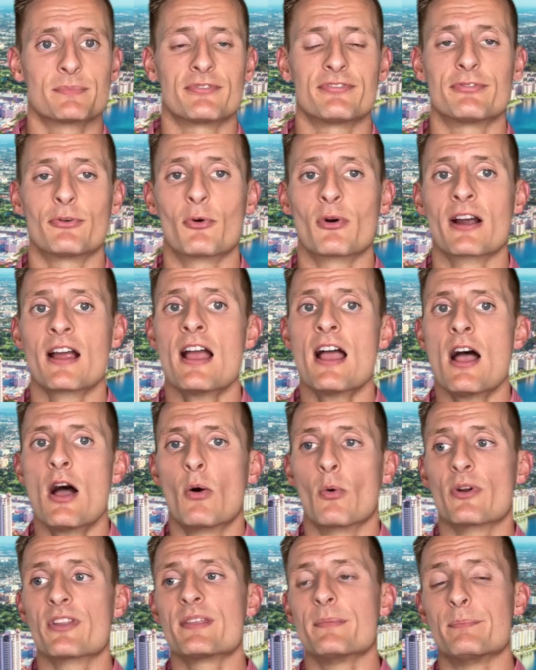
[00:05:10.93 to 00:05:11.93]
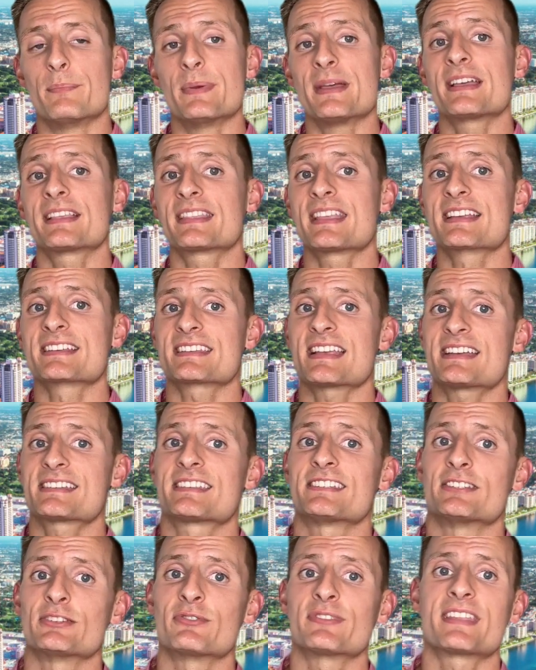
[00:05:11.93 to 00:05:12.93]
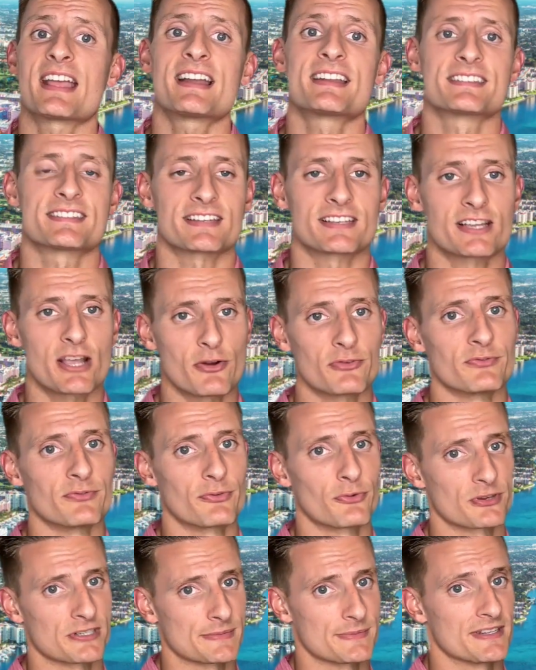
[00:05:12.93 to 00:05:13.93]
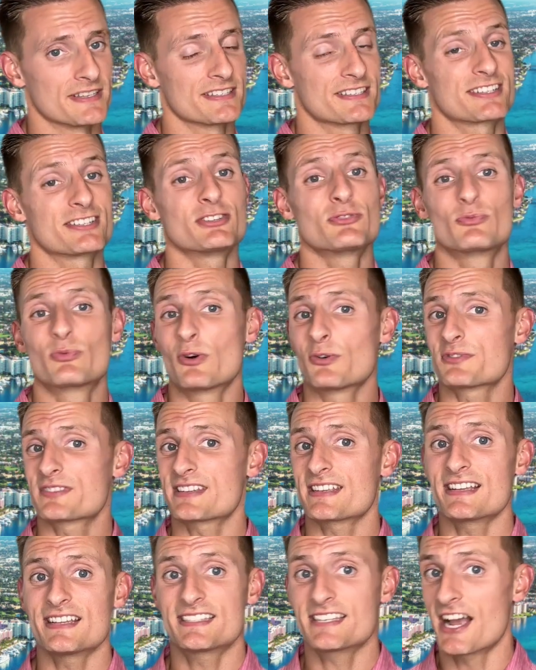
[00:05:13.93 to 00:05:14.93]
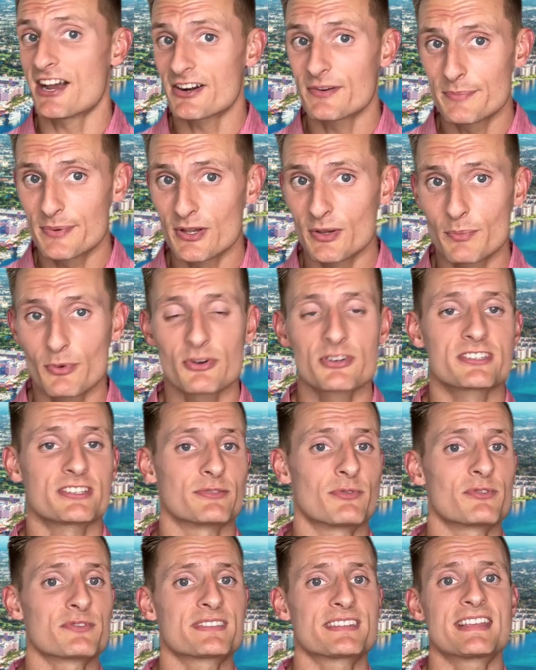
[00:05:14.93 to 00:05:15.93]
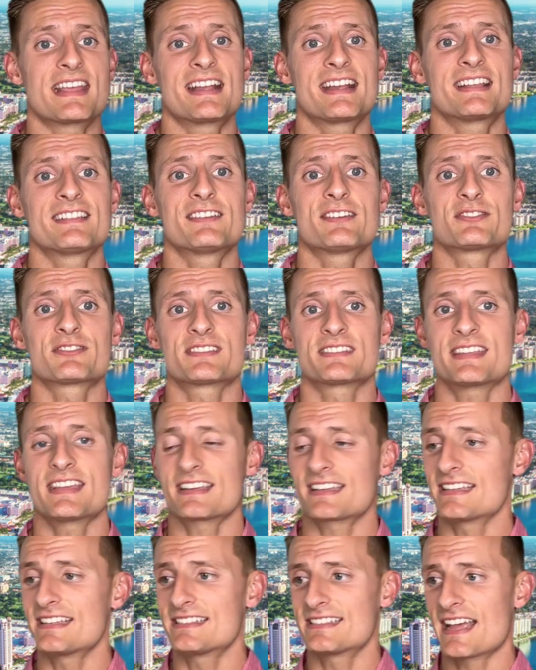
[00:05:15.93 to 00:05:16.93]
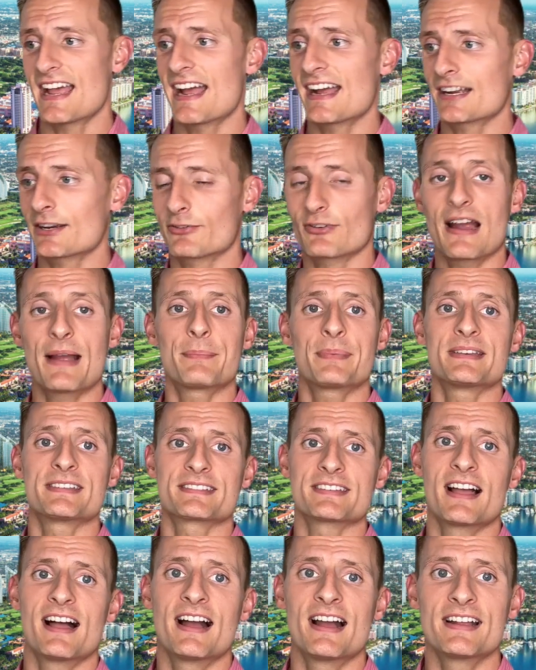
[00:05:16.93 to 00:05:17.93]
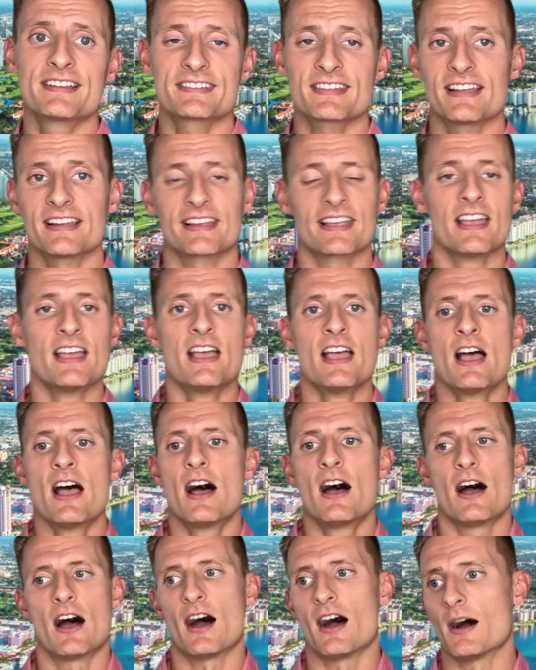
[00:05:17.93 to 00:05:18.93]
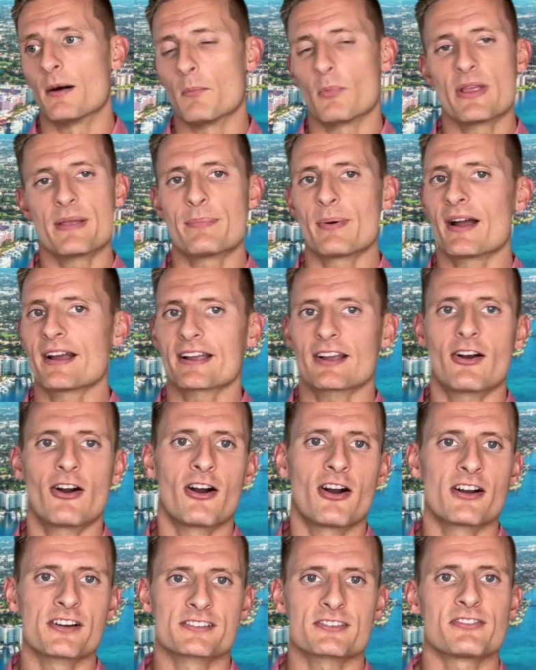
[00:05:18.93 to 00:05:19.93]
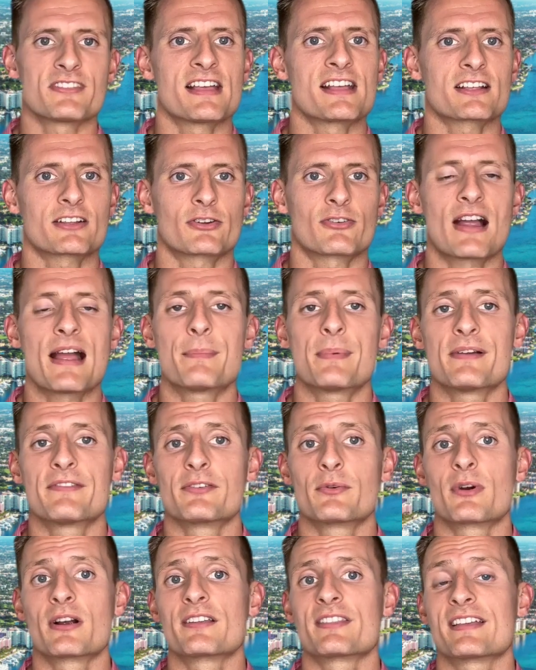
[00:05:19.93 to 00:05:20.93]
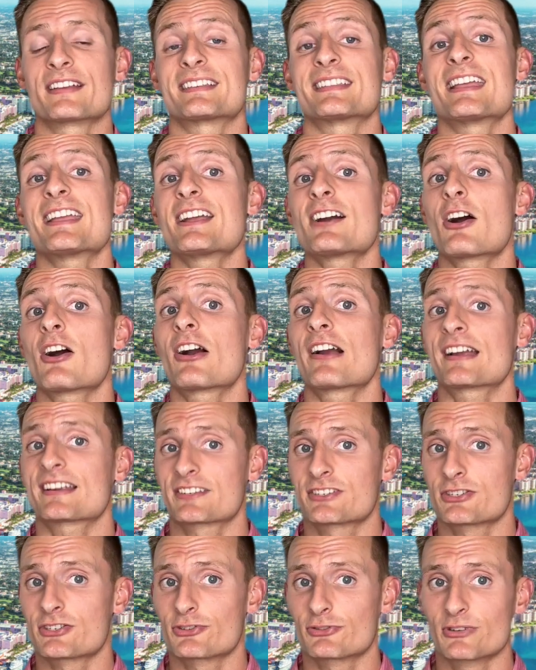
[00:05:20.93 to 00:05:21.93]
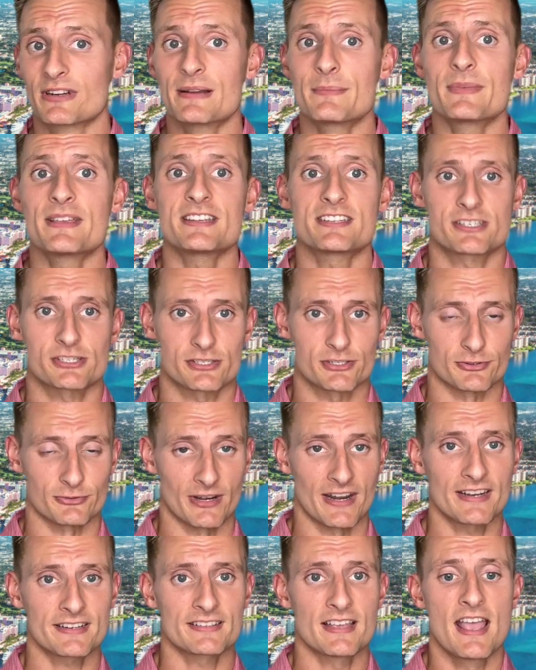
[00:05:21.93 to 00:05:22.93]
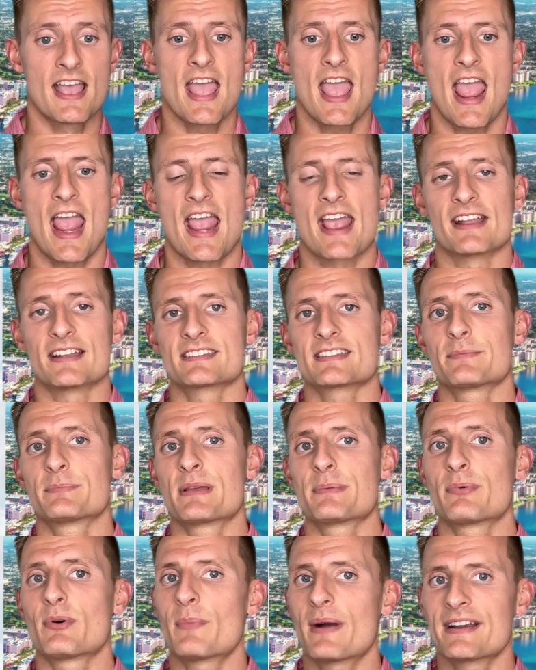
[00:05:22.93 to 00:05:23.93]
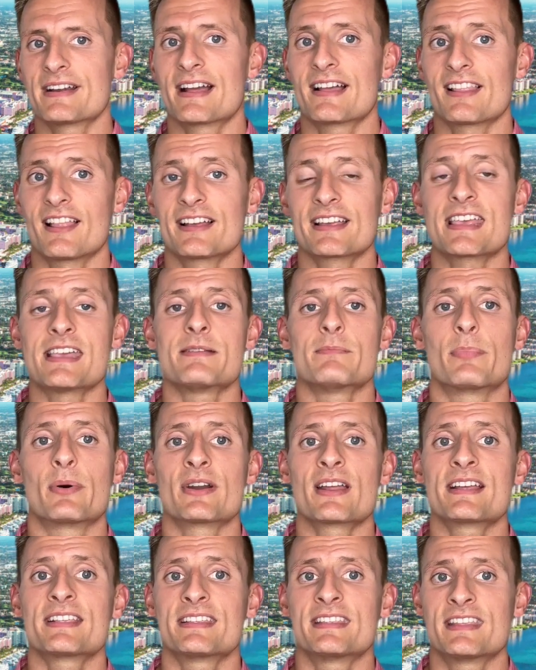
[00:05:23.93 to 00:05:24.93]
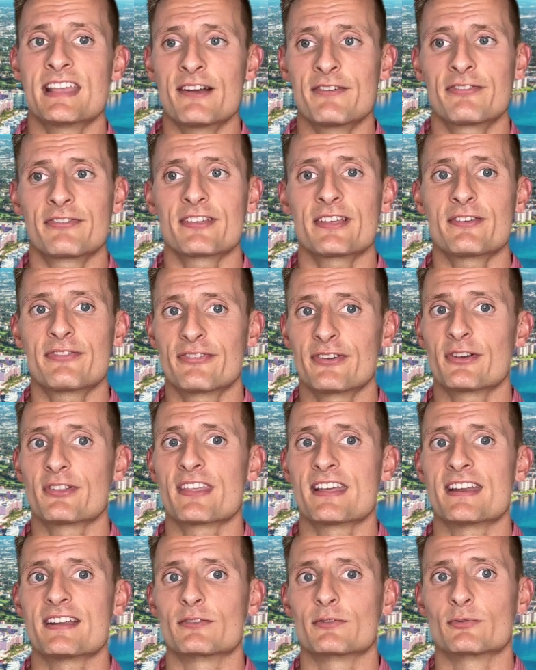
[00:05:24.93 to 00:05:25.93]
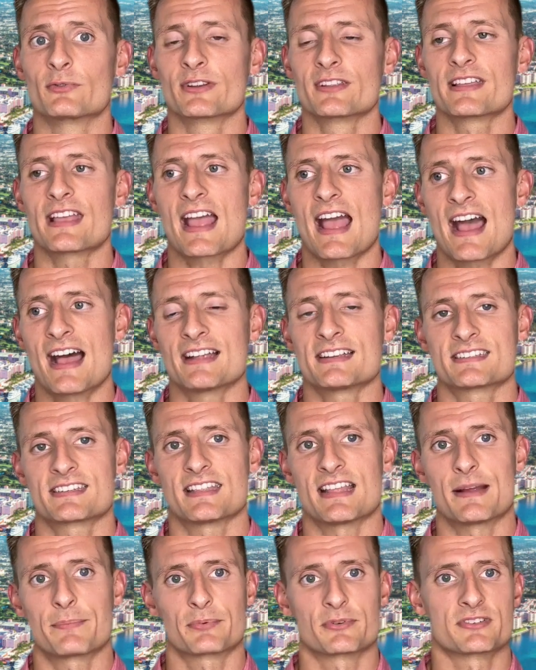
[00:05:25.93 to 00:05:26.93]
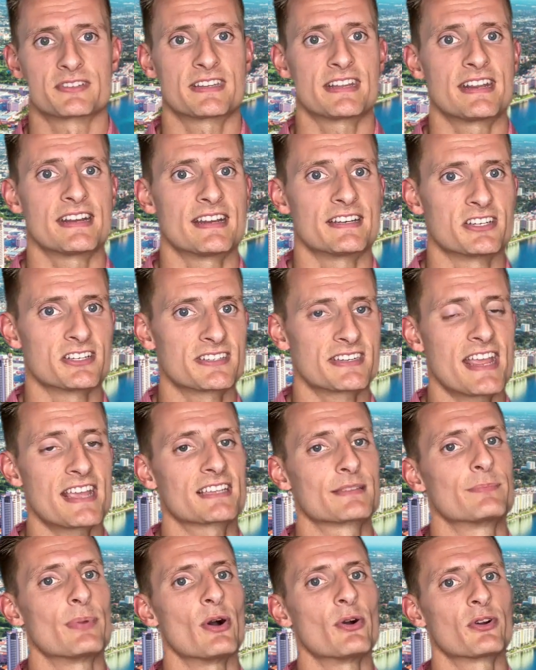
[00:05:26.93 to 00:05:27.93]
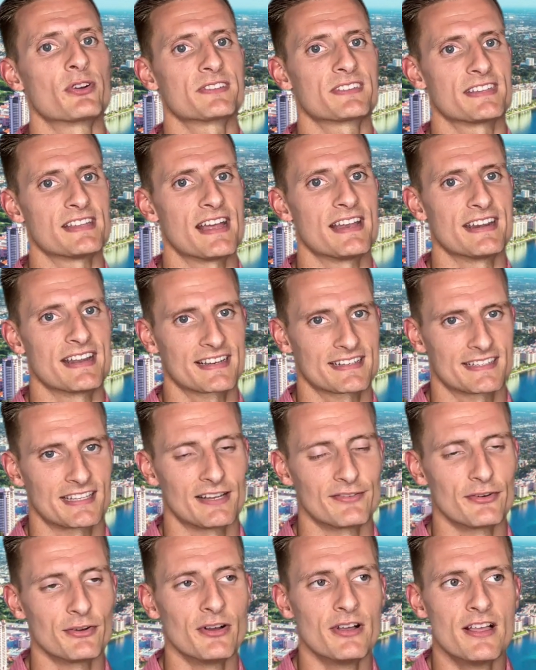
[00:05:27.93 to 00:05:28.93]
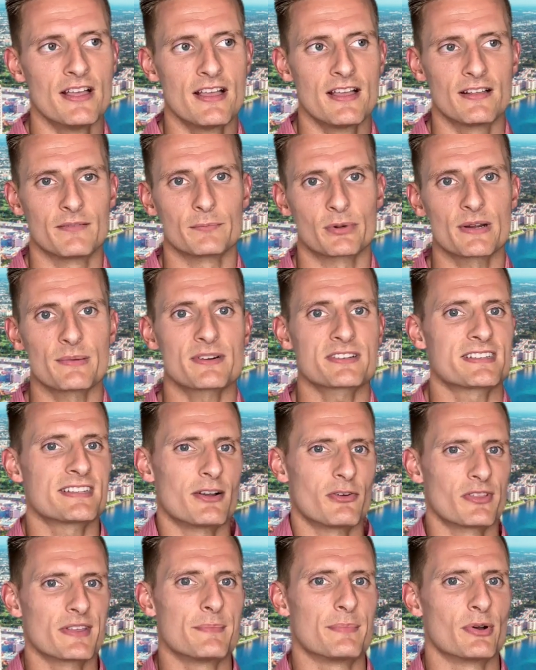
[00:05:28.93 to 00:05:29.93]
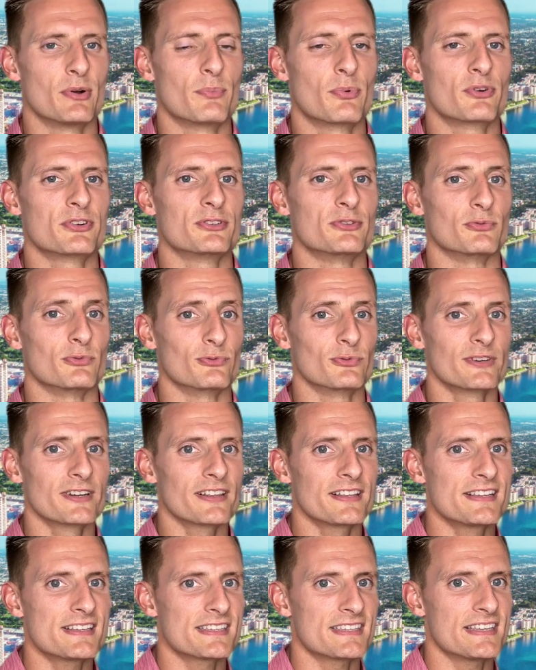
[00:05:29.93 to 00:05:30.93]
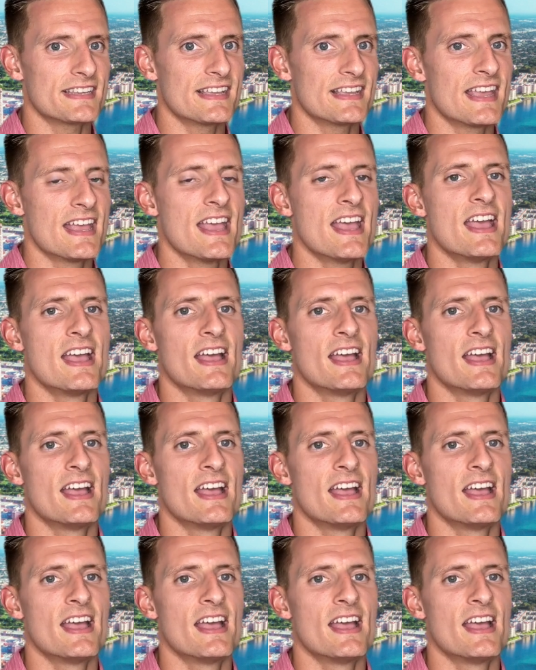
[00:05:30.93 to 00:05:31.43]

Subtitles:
before, one of the big things that has to do with that is the code enforcement. So you won't see a ton of billboards, you won't see any of those ticky-tack crappy signs like we buy cars, all that crap everywhere. Like, they are extremely strict, and some people might not like it, but I definitely feel that it really adds to that pristine and just takes Boca to that next level. Pretty much the only billboard you really see